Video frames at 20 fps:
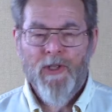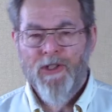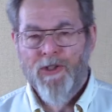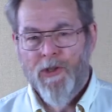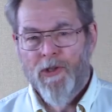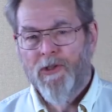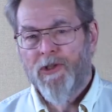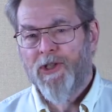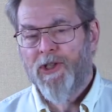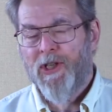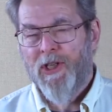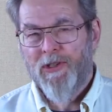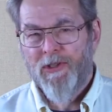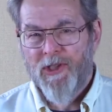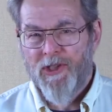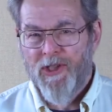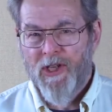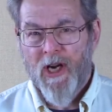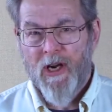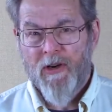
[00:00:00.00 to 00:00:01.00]
researched in
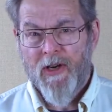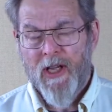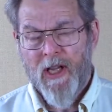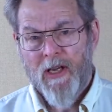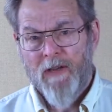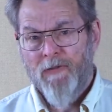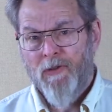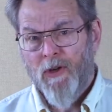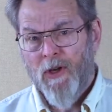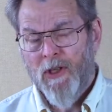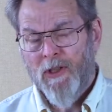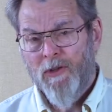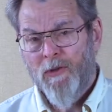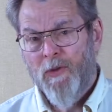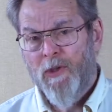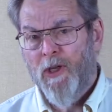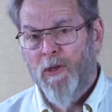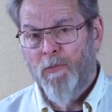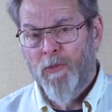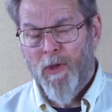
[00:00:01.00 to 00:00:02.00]
this area, I've talked to
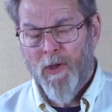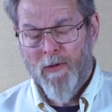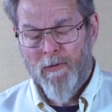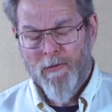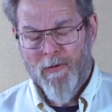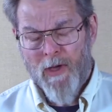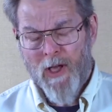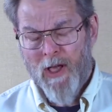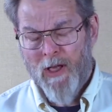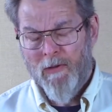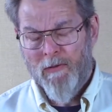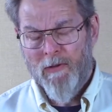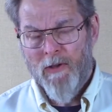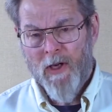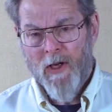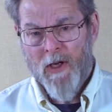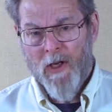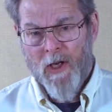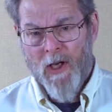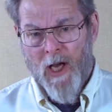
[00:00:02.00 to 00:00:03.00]
a number of
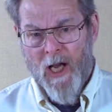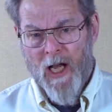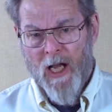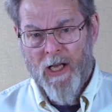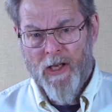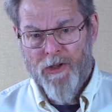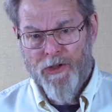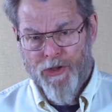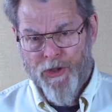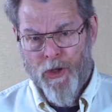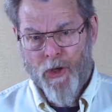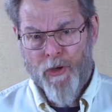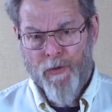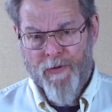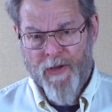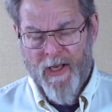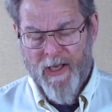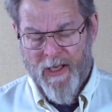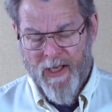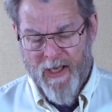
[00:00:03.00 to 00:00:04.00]

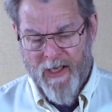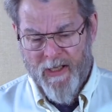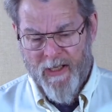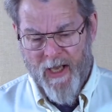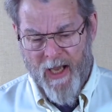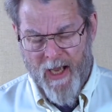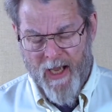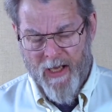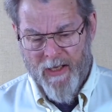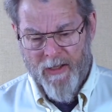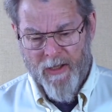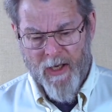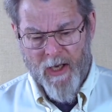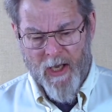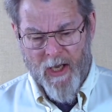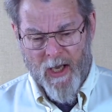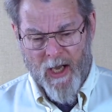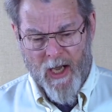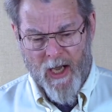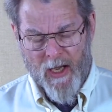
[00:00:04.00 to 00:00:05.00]
serving and
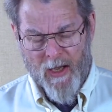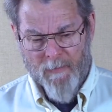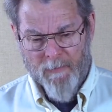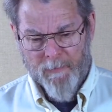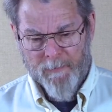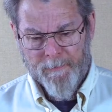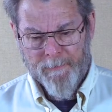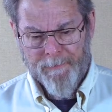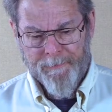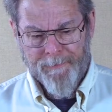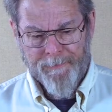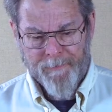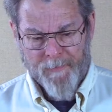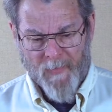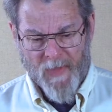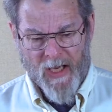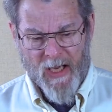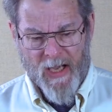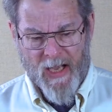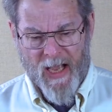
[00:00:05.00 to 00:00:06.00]

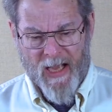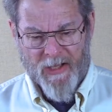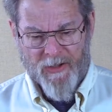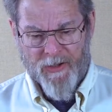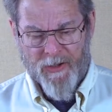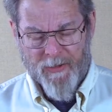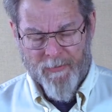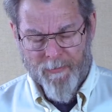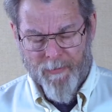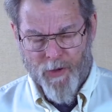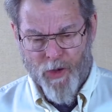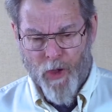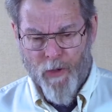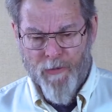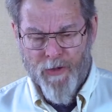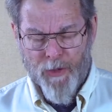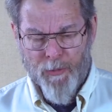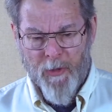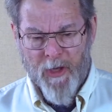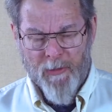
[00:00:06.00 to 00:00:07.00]

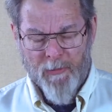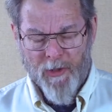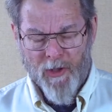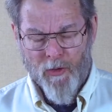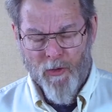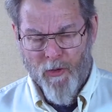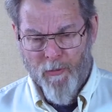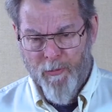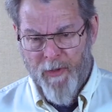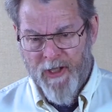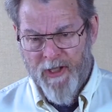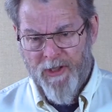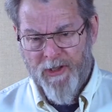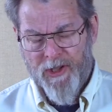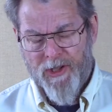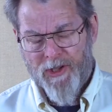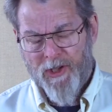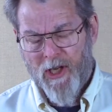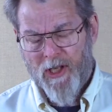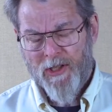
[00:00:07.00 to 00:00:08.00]
ex-service people who have been in
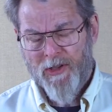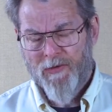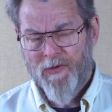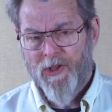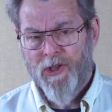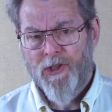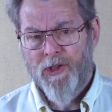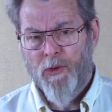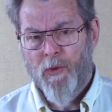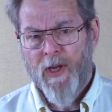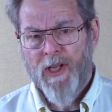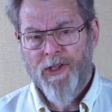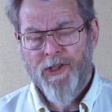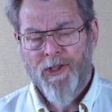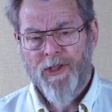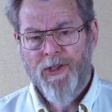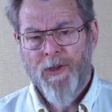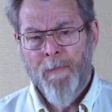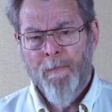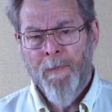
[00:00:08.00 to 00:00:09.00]
these kinds of
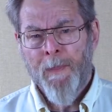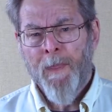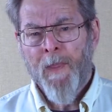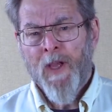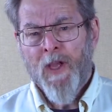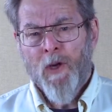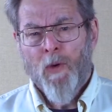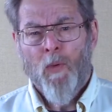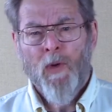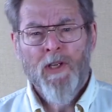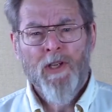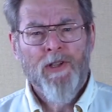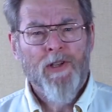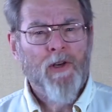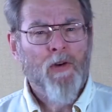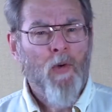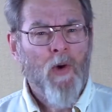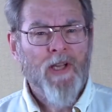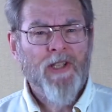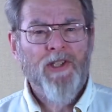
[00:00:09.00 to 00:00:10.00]
situations. One of
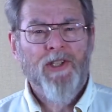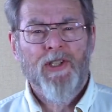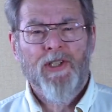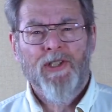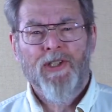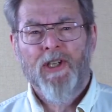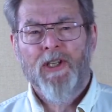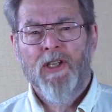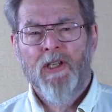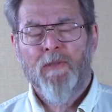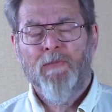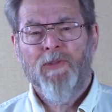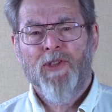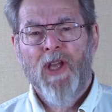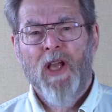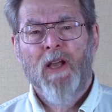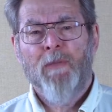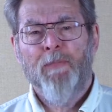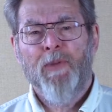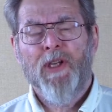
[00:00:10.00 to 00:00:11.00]
the questions that comes
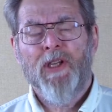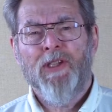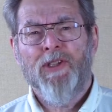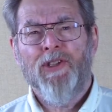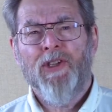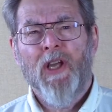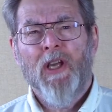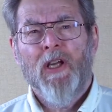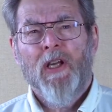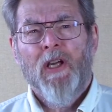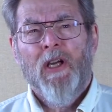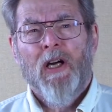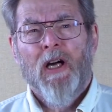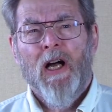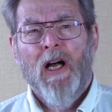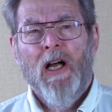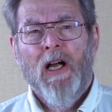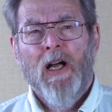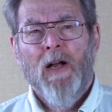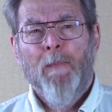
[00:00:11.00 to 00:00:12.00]
up is,
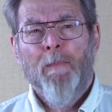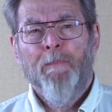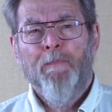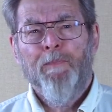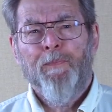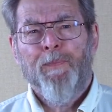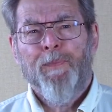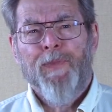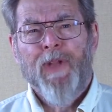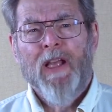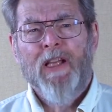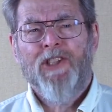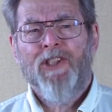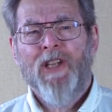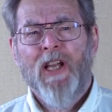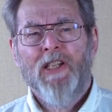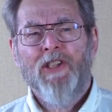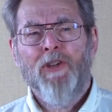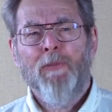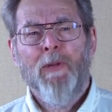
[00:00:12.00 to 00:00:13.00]
and it's
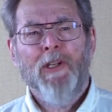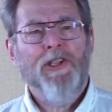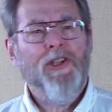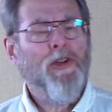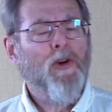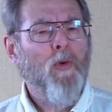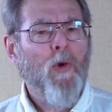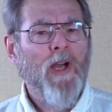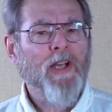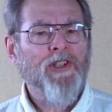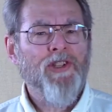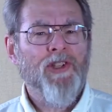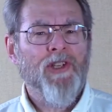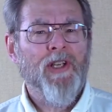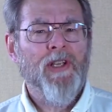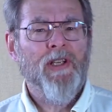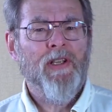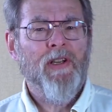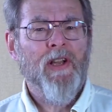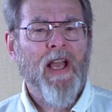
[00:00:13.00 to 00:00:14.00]
not so much a
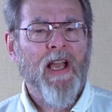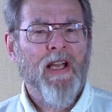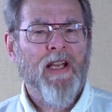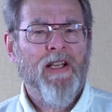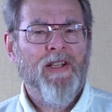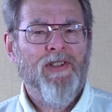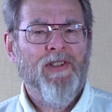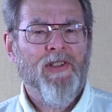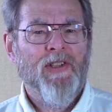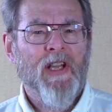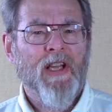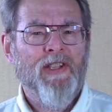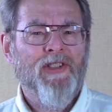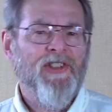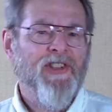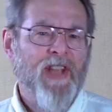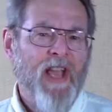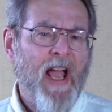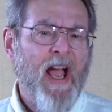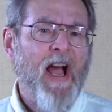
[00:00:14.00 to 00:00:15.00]
question as a
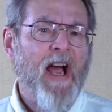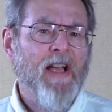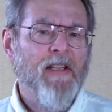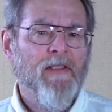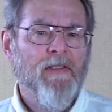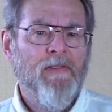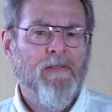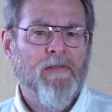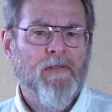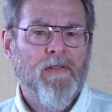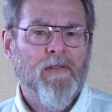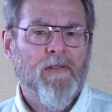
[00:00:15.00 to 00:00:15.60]
sad